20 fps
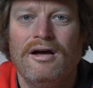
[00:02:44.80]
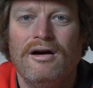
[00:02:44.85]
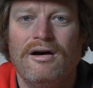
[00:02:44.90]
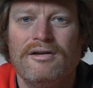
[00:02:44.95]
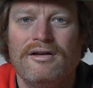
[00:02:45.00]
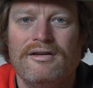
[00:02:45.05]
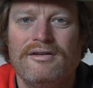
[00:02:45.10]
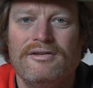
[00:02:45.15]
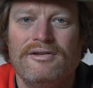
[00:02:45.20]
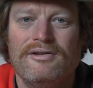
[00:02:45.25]

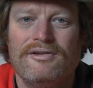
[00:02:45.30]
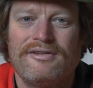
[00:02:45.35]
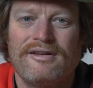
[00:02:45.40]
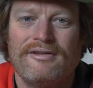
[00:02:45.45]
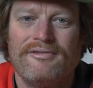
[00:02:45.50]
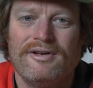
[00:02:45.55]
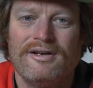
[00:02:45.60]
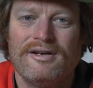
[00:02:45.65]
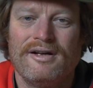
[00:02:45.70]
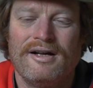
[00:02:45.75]
new
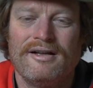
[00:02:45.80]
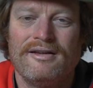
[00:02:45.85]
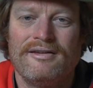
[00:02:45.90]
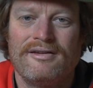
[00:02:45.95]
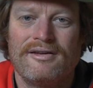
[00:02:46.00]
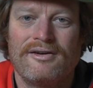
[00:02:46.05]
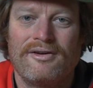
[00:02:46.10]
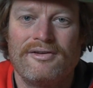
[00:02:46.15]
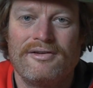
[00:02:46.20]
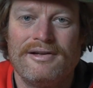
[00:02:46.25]
79
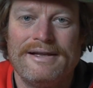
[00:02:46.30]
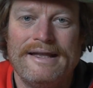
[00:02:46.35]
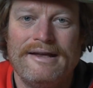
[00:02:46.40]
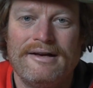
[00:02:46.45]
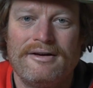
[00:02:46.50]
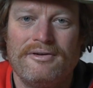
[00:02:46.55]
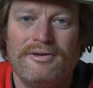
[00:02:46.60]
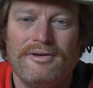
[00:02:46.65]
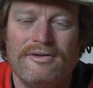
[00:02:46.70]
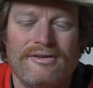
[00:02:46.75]
series
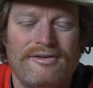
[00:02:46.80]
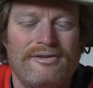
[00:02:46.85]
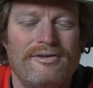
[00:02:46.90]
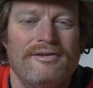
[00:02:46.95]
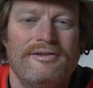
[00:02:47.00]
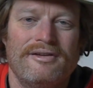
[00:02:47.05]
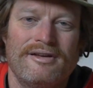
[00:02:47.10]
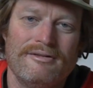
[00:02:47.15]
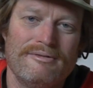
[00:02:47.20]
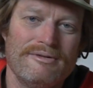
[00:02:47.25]
Land Cruiser, so
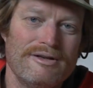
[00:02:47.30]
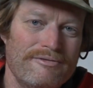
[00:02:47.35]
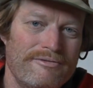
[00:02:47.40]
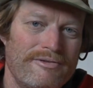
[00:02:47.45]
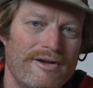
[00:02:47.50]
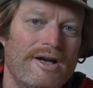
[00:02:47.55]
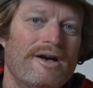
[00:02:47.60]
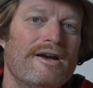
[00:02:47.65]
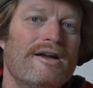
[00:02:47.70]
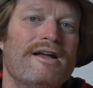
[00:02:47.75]
it's going to be
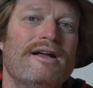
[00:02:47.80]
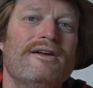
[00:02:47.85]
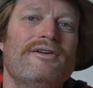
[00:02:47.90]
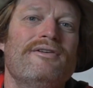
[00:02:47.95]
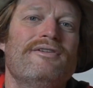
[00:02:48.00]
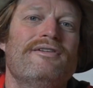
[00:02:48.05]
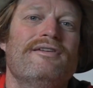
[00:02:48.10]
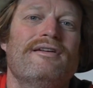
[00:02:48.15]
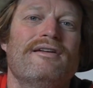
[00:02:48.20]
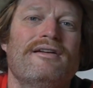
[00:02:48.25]
very
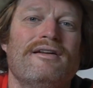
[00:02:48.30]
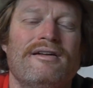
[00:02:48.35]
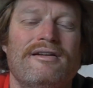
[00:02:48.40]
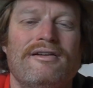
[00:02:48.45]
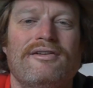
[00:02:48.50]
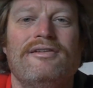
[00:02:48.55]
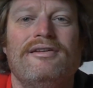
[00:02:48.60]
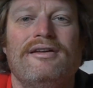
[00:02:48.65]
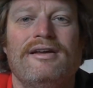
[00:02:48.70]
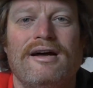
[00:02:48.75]
interesting
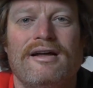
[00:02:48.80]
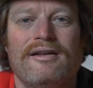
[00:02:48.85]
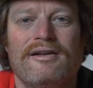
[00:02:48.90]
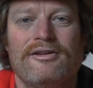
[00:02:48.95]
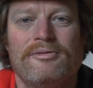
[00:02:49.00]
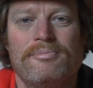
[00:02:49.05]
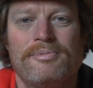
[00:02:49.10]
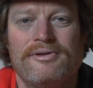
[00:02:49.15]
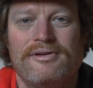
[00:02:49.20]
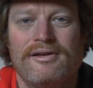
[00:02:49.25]
to see how
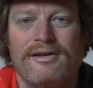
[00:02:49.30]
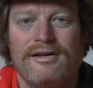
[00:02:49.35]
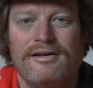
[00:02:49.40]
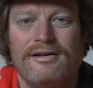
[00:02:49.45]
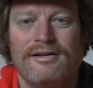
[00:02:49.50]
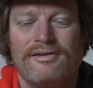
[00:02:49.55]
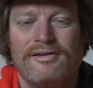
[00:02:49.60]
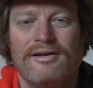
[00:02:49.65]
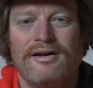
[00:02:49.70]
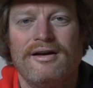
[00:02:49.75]
those
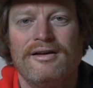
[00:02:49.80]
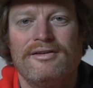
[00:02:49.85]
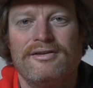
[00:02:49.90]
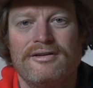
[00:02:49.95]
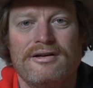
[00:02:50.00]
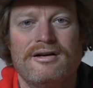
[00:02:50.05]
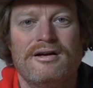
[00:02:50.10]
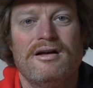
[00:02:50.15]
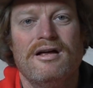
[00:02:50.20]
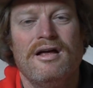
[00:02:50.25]
particular tyres
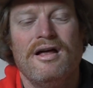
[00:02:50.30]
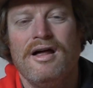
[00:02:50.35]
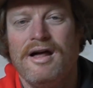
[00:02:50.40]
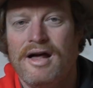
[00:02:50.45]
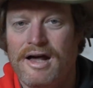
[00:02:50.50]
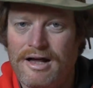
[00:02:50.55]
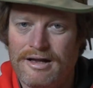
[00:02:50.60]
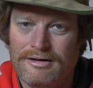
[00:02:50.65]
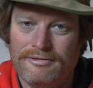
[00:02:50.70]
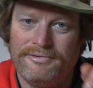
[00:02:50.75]
go.
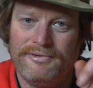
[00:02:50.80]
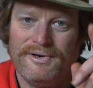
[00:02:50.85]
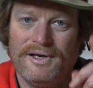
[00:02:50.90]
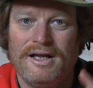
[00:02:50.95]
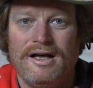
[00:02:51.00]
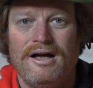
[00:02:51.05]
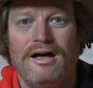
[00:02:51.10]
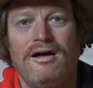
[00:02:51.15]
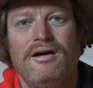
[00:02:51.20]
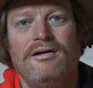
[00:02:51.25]
And for
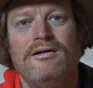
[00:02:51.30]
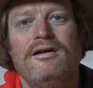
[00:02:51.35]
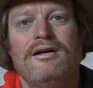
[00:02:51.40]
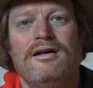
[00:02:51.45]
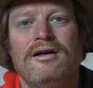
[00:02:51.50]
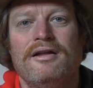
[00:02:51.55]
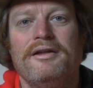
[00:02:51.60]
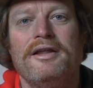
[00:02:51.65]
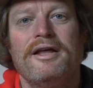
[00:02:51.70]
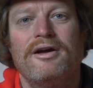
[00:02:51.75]
now,
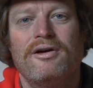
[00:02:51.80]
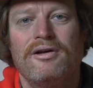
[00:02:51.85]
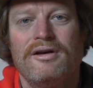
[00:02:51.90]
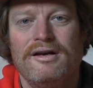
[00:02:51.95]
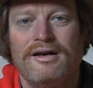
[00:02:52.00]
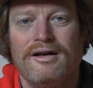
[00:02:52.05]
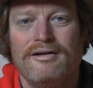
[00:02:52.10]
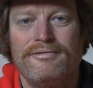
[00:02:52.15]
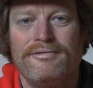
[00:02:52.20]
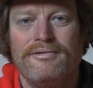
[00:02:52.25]
they're good
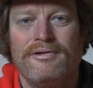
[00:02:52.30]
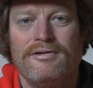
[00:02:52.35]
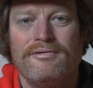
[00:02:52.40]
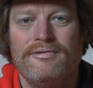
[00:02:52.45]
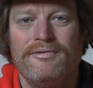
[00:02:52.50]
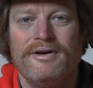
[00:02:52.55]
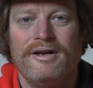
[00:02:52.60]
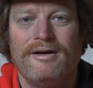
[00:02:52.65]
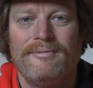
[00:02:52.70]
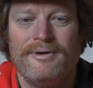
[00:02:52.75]
enough
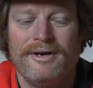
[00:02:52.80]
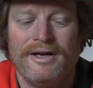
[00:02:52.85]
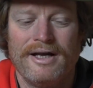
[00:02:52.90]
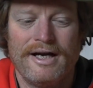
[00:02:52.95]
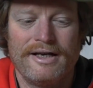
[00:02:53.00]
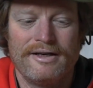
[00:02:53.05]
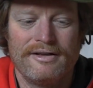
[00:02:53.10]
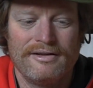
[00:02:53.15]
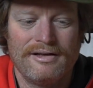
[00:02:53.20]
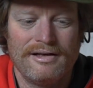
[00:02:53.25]
for number
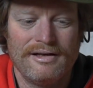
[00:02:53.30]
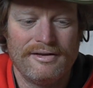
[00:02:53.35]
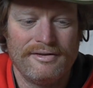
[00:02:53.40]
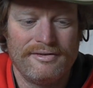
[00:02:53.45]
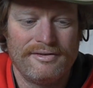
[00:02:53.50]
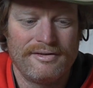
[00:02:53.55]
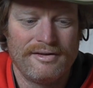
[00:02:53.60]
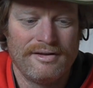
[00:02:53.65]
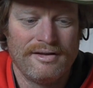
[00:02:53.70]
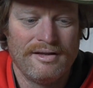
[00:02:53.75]
9 on the
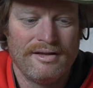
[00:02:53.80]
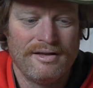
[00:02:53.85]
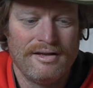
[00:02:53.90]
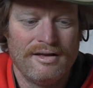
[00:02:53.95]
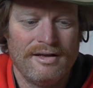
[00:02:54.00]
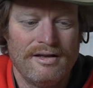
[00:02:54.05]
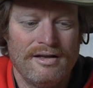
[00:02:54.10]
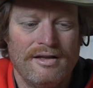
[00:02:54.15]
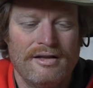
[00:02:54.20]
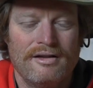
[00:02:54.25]
list,
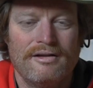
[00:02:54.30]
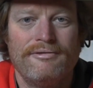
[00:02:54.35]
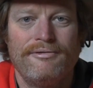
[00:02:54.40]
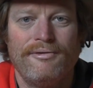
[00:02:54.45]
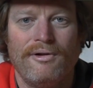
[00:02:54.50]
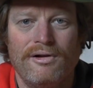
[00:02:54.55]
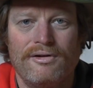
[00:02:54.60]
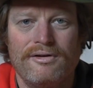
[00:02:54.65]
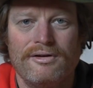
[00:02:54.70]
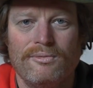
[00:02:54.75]
the
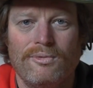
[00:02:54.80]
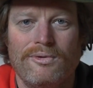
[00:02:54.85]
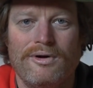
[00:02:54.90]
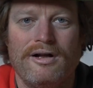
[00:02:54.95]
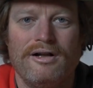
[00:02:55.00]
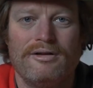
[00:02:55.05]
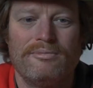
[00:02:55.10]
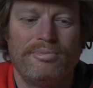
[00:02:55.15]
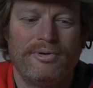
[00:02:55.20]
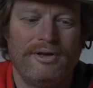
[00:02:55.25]
Falken
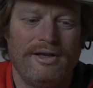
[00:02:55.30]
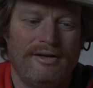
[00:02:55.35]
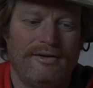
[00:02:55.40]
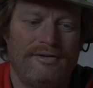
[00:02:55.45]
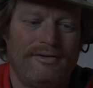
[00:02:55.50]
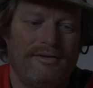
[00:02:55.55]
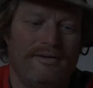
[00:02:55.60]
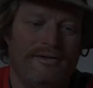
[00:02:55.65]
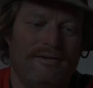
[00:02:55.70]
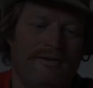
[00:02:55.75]

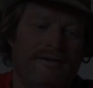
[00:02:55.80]
Wildpeaks.